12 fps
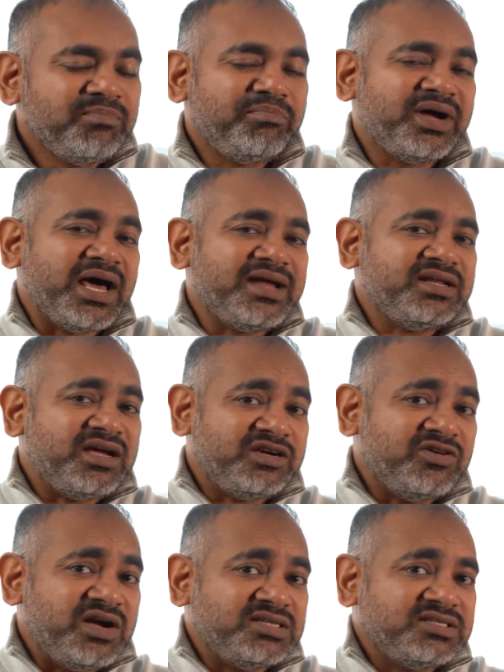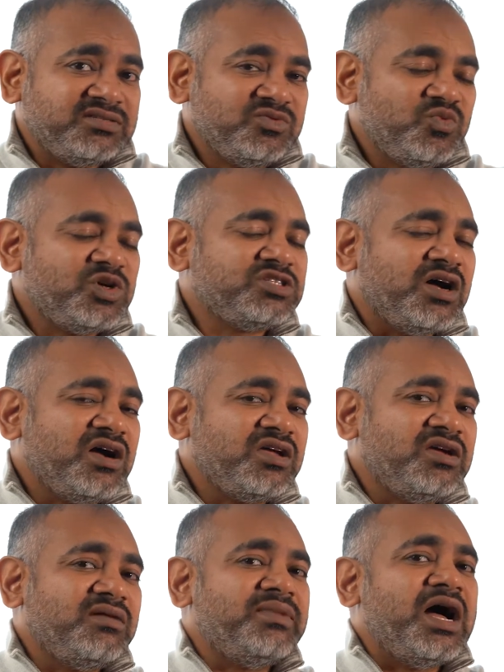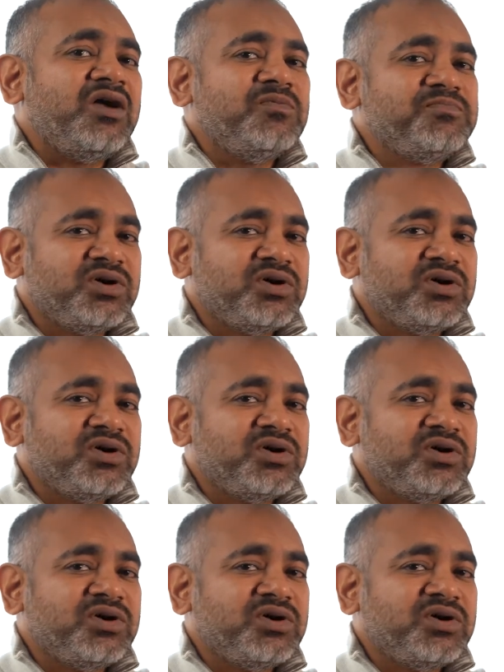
But I digress. We're talking about